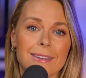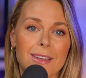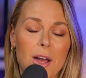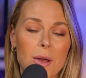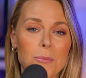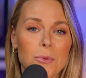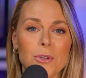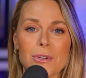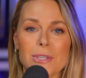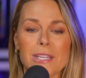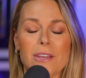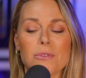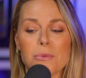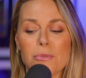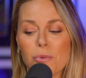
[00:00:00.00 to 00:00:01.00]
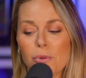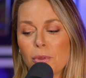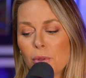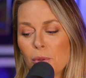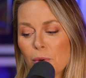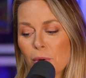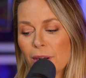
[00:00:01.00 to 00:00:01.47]
Humble yourselves before the
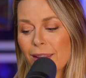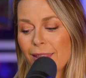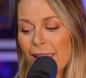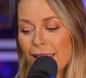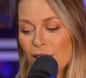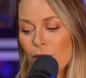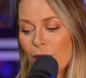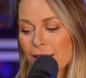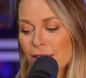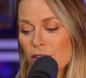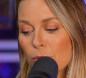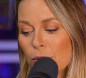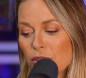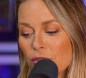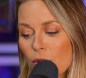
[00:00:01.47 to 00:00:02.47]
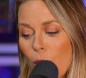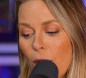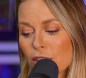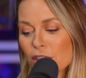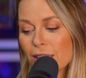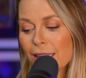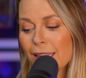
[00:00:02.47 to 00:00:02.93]
Lord. Thank you guys so much for
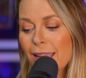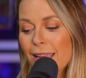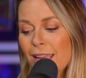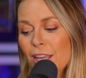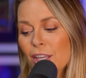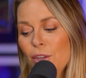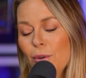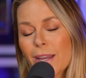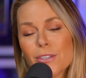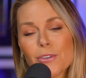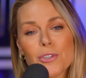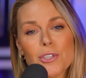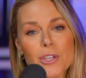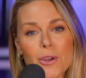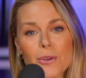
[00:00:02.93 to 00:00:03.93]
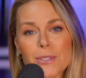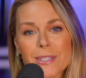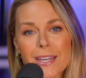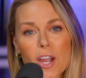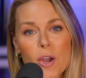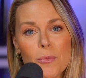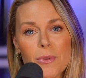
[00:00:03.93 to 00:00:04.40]
watching. You guys are
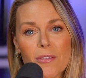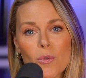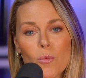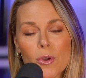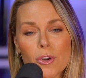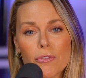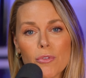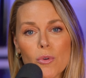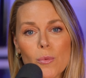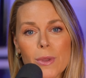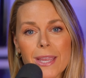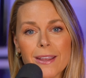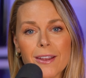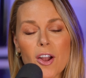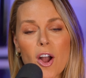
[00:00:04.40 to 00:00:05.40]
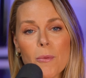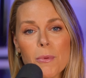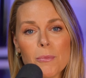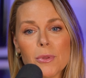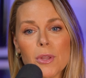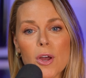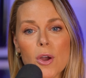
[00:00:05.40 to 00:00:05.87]
chosen. I hope you have a wonderful week.
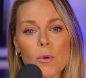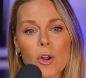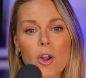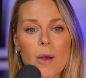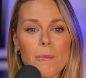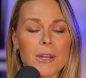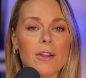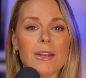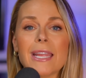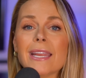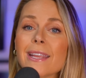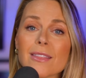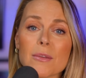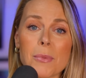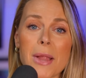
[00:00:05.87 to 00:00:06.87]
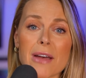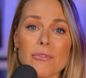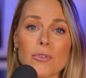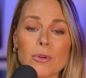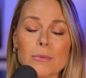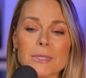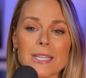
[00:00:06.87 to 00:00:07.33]
Comment below, or comment on any of the
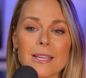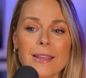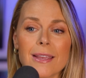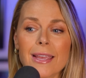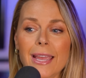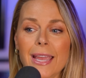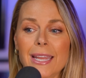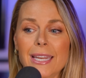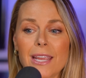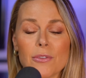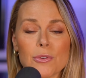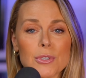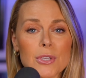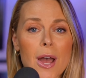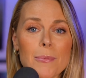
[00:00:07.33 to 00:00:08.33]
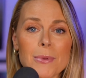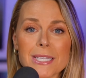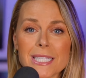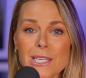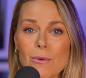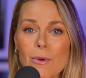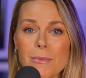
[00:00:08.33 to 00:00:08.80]
platforms, any other topics
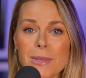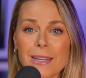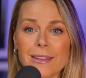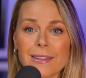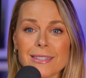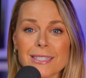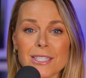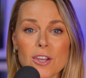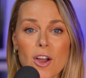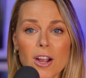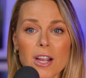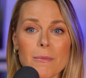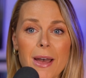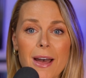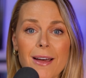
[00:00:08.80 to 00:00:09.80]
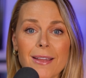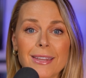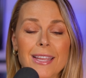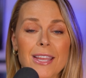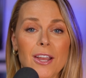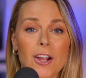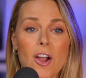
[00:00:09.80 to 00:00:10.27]
that you want me to, to talk about.
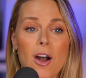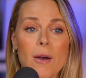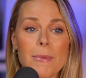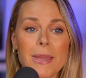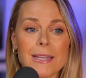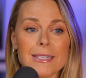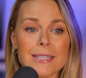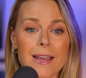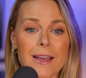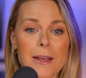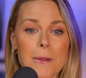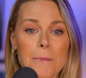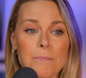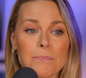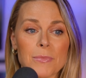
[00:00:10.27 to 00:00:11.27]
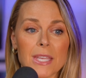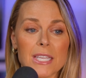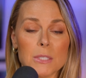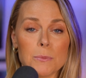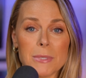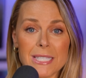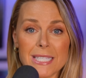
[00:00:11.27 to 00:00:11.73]
Comment um,
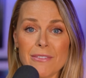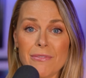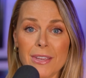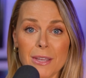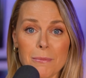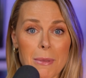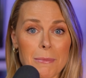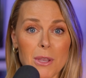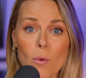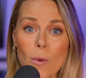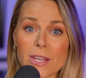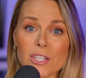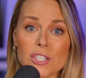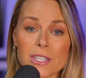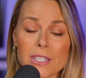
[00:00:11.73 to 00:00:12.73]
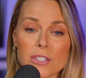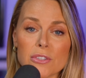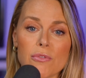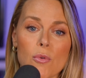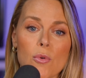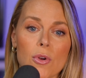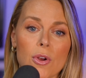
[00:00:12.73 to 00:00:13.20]
specific, maybe questions
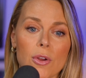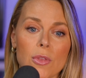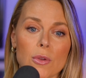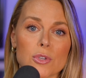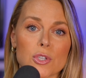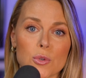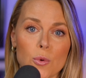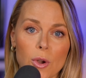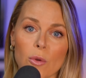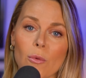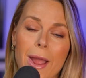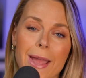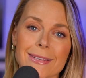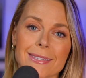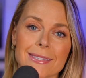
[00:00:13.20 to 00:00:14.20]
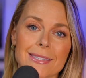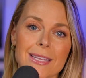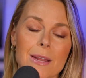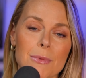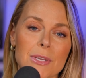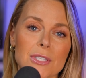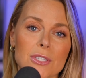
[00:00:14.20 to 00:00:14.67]
for those short arises that
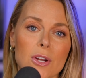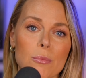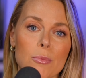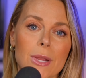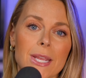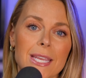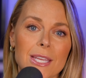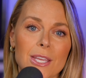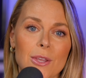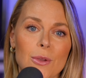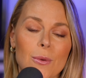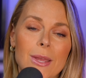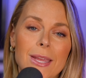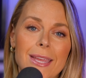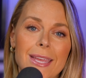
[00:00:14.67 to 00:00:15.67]
I'm going to start bringing you.